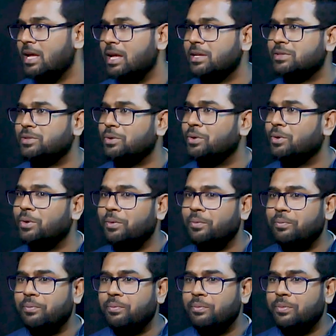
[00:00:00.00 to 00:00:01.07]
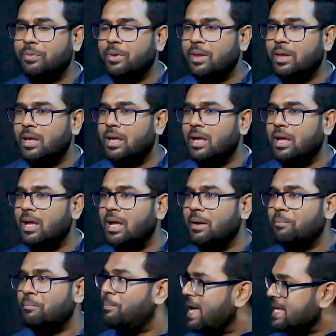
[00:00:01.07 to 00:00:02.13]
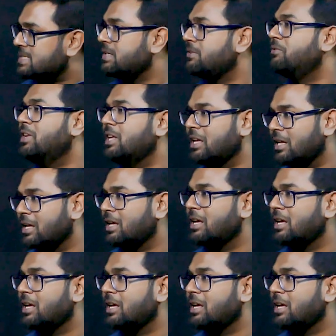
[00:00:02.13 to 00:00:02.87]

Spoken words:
So passively,